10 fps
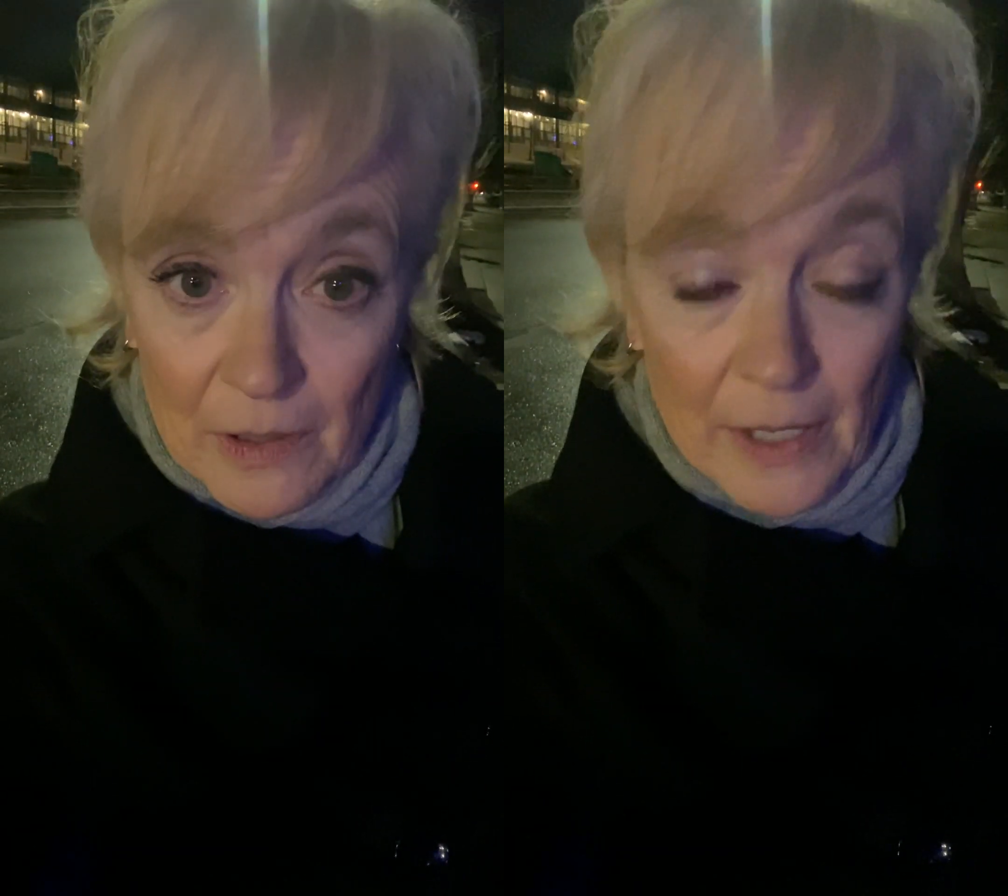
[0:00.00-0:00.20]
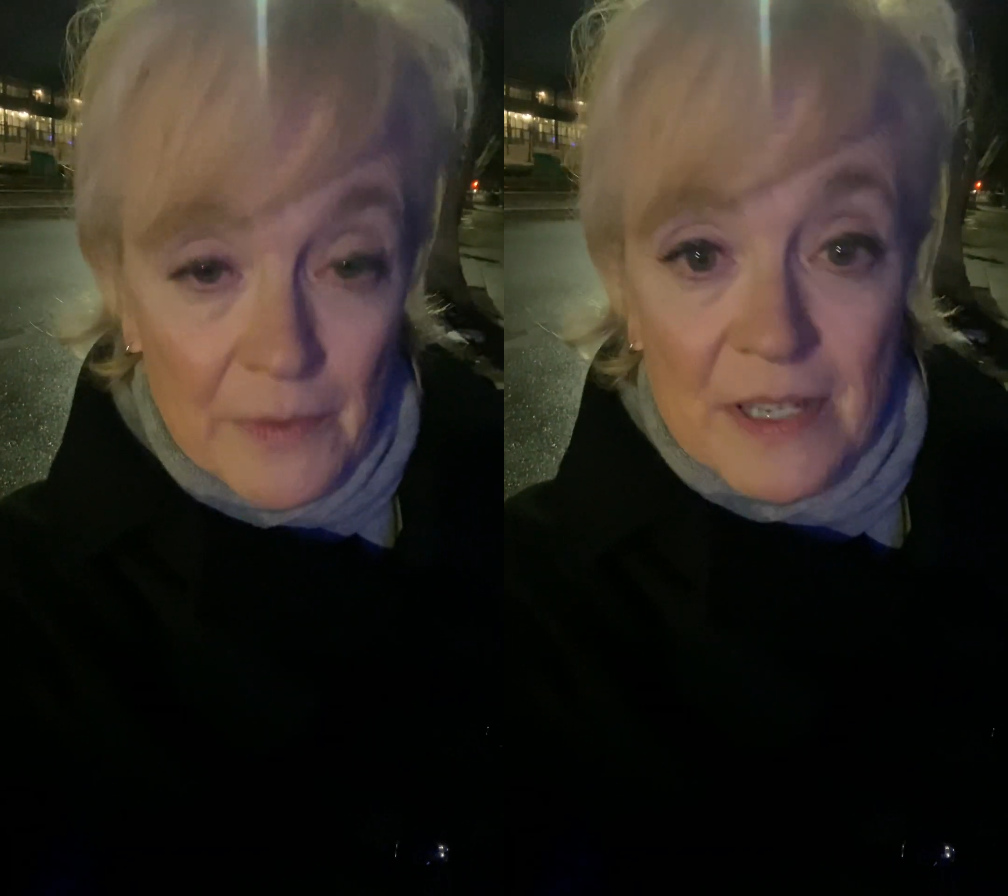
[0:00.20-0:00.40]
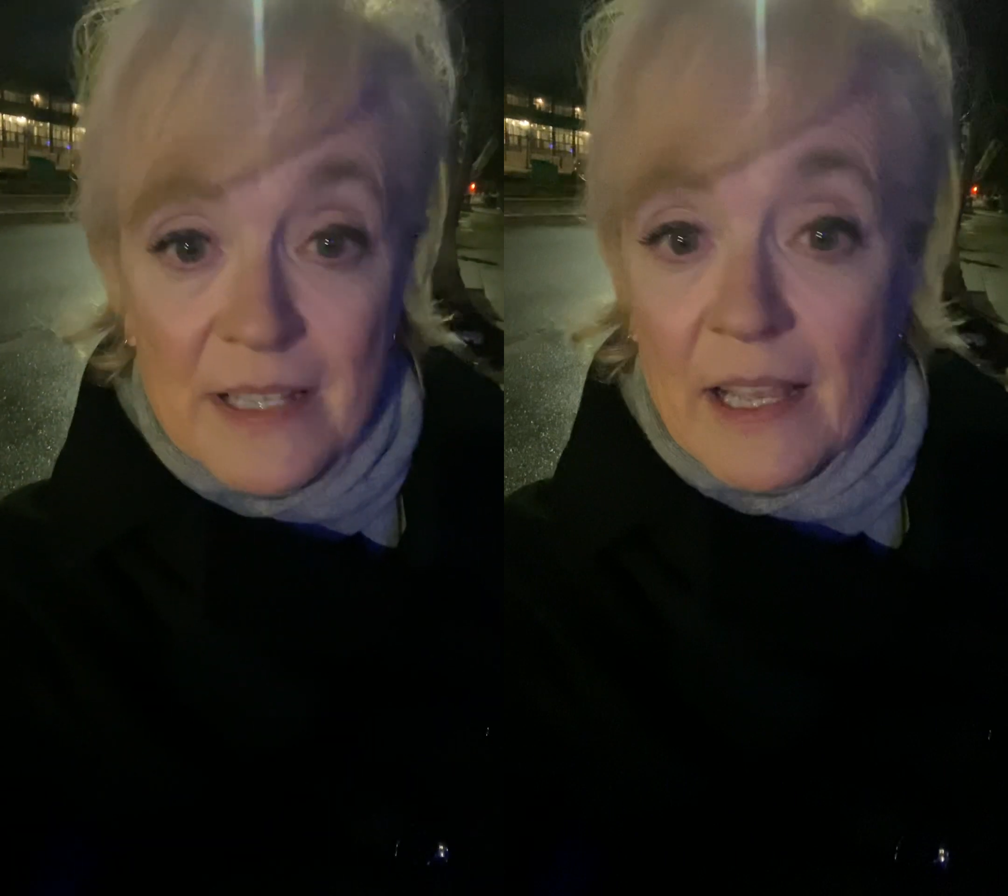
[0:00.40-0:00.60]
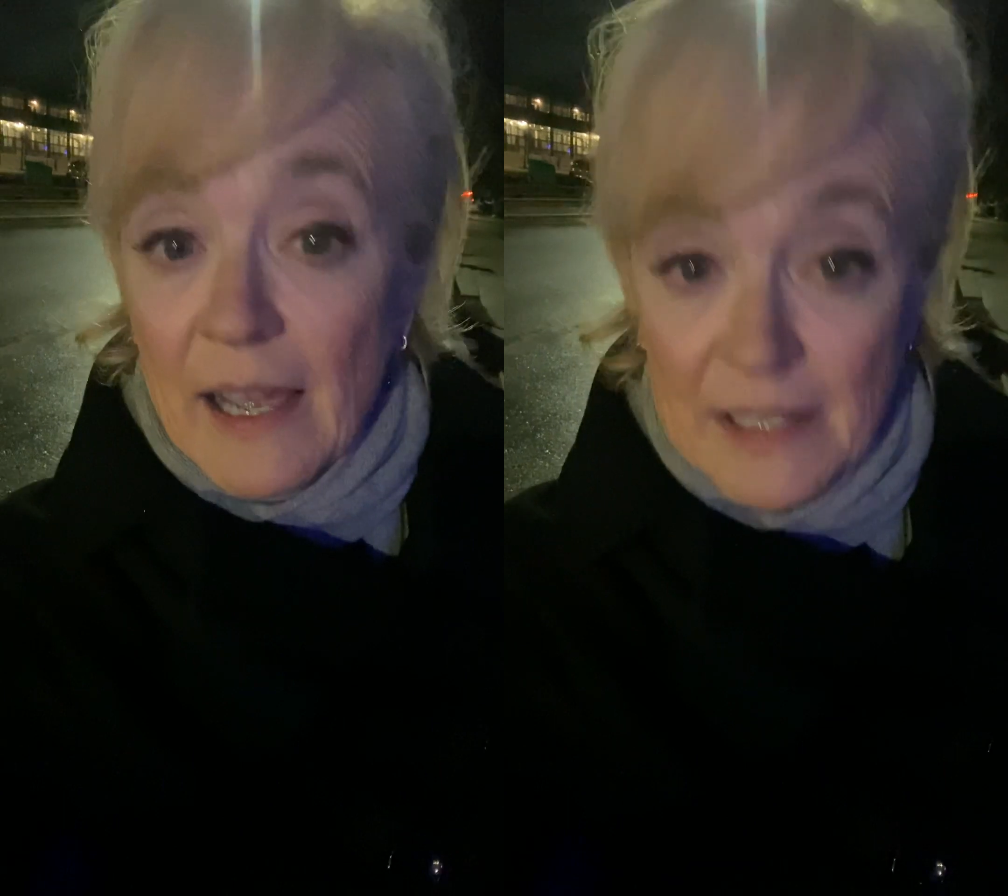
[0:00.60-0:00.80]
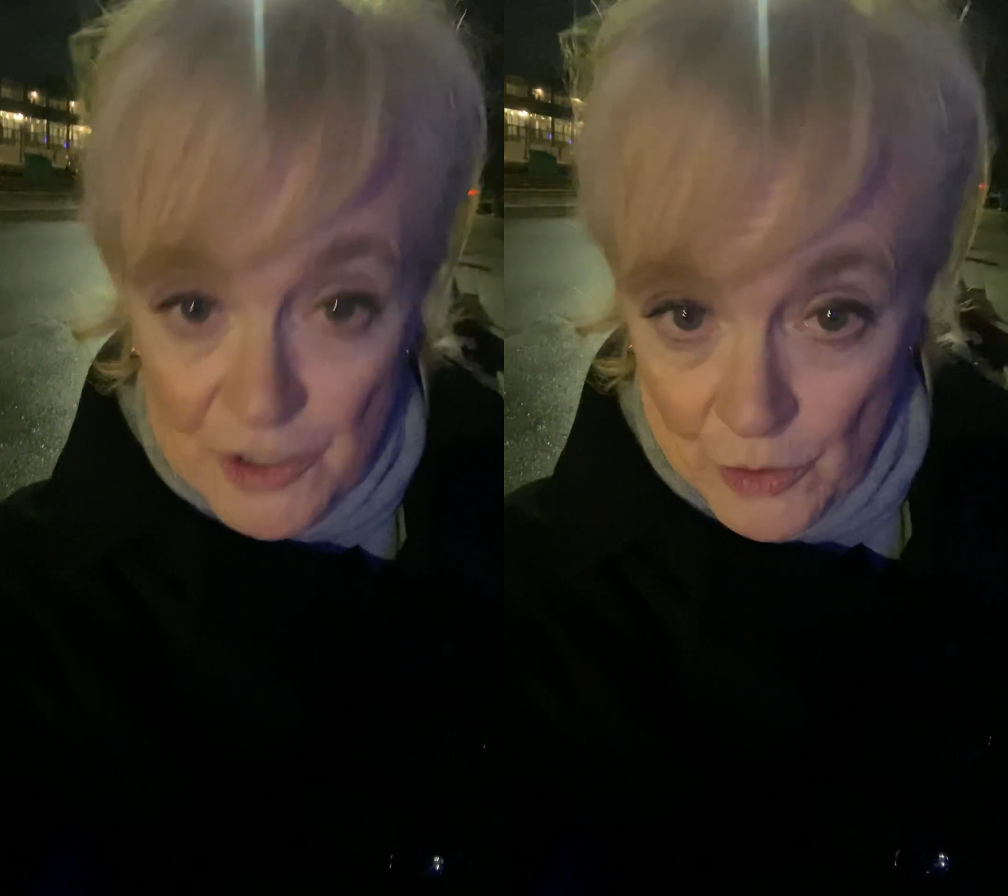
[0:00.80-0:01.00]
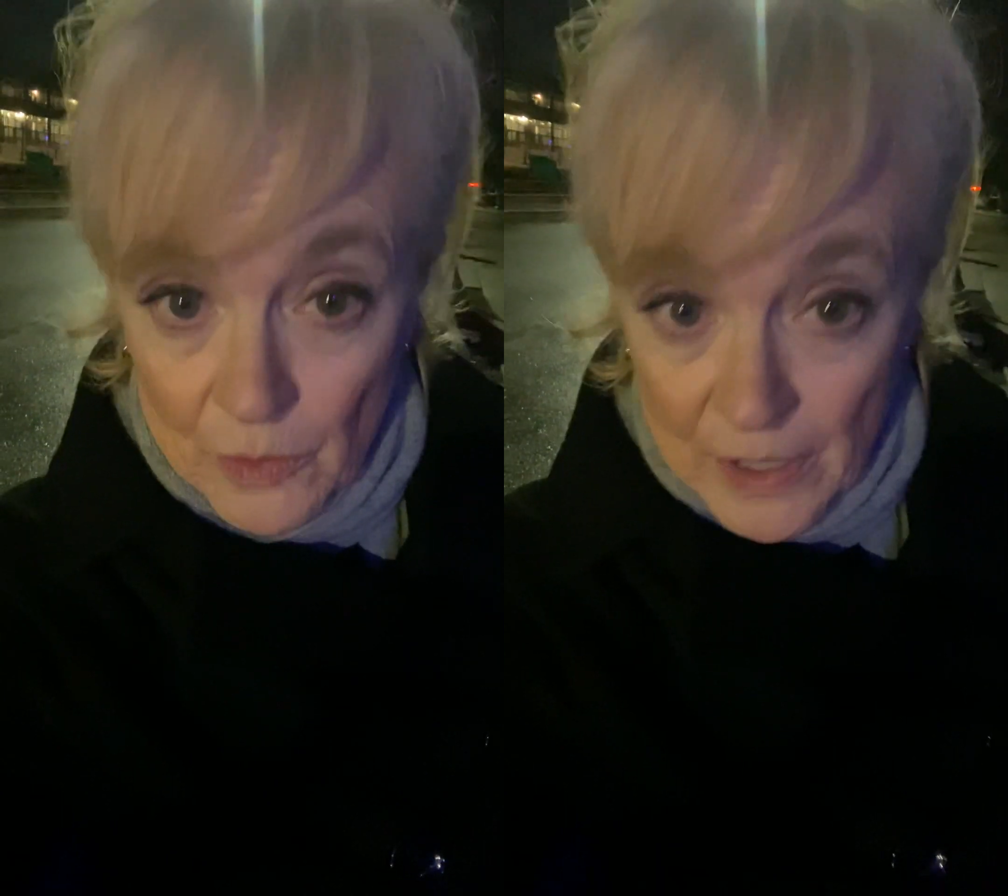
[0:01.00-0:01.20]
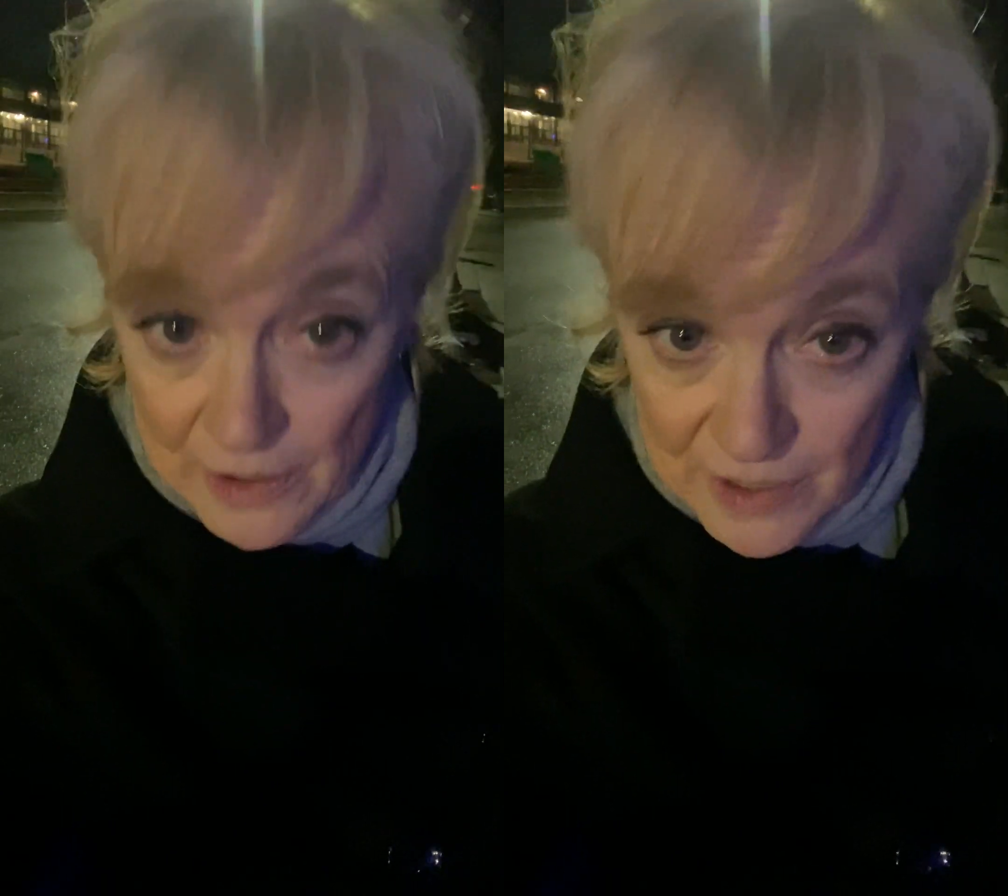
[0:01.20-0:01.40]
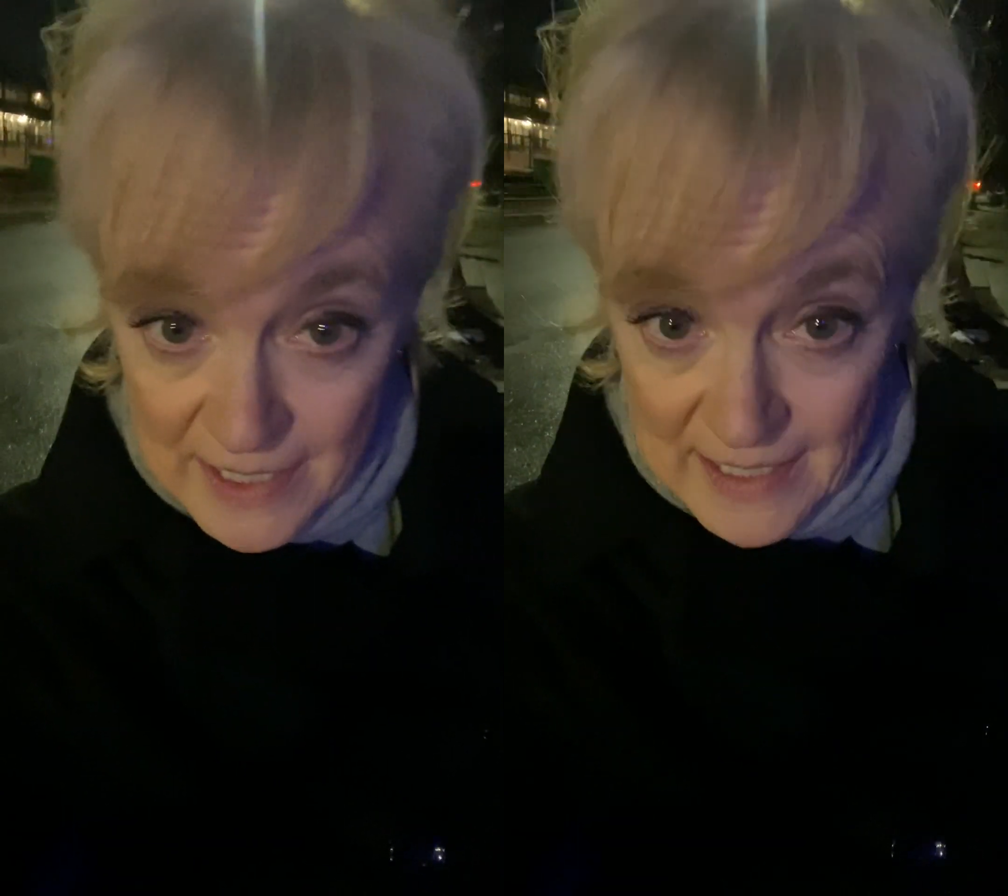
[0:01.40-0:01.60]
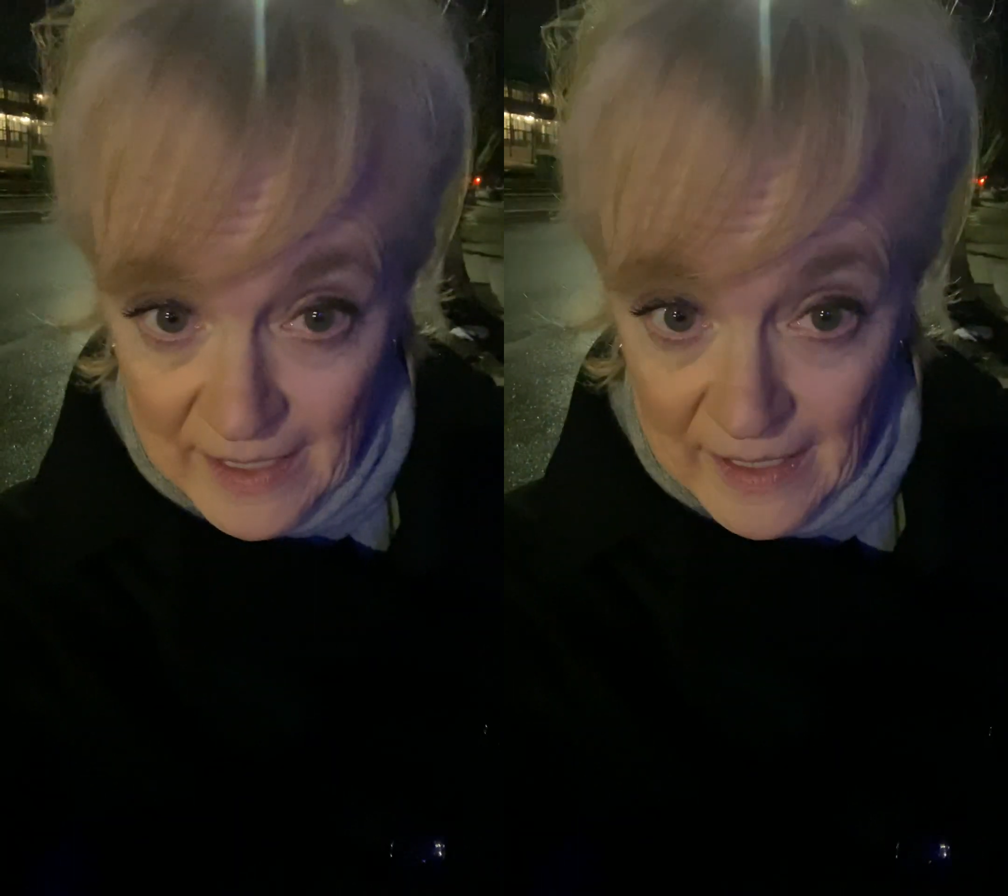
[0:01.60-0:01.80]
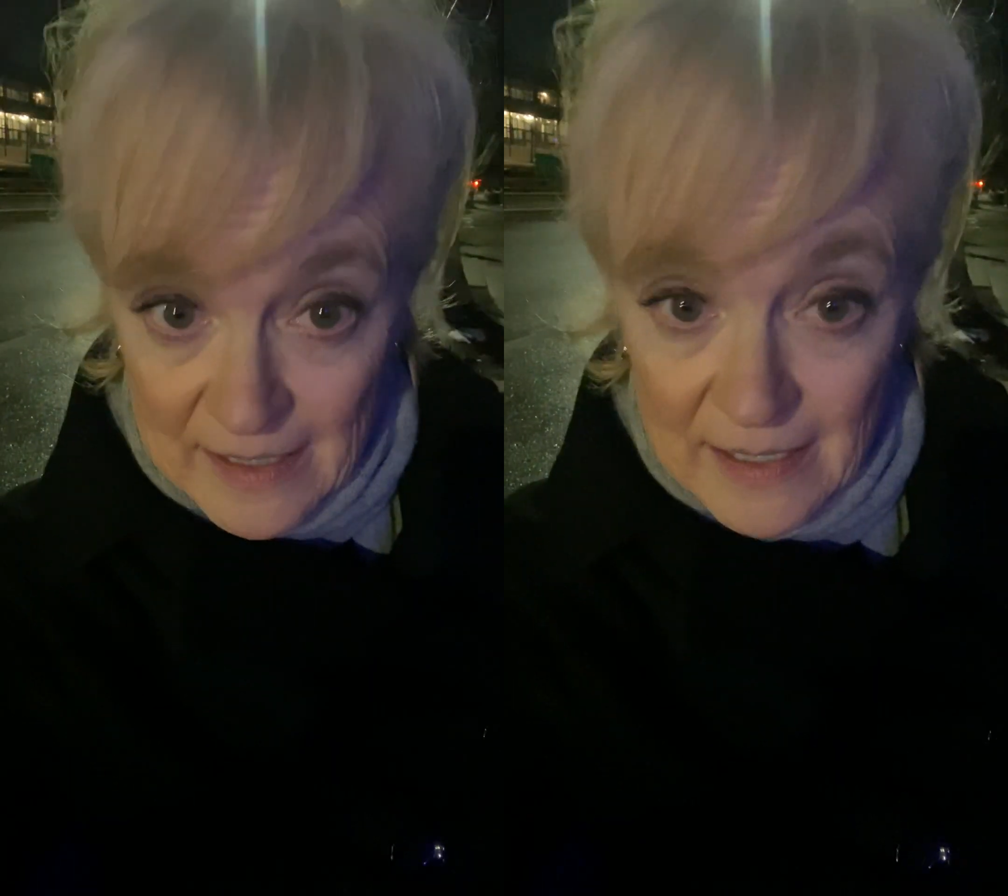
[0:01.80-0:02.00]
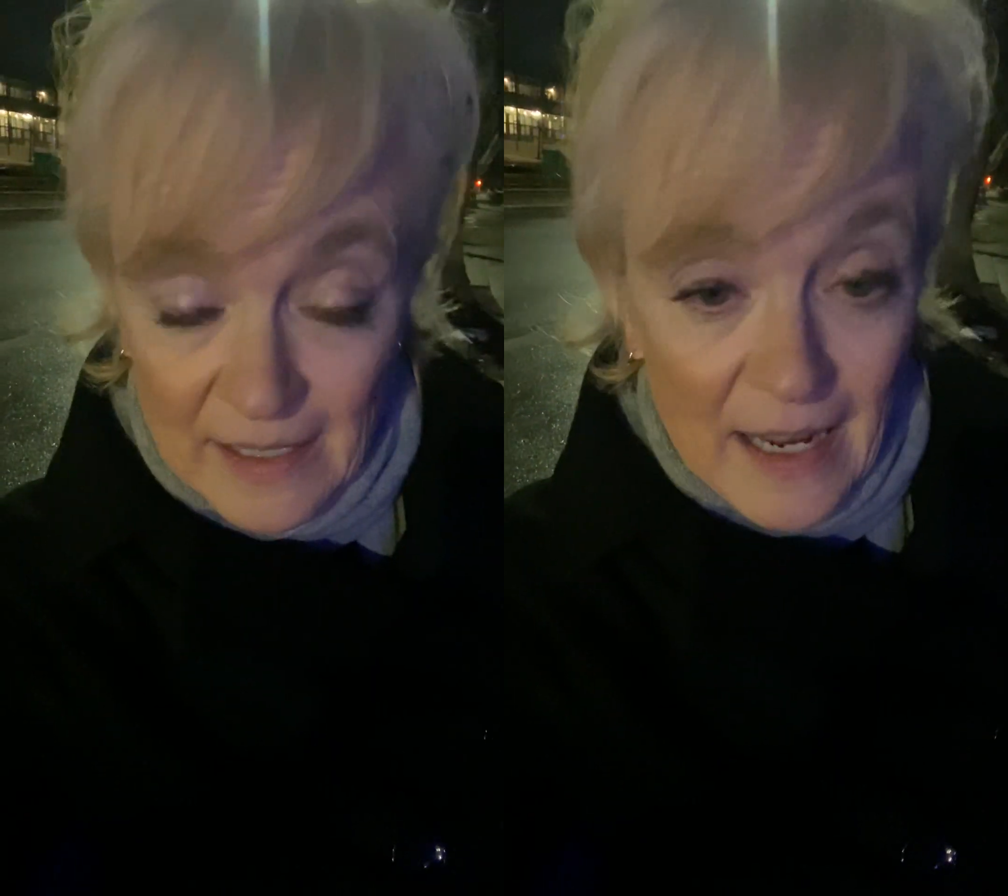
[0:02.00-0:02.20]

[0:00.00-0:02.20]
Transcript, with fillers: He would just say, I don't understand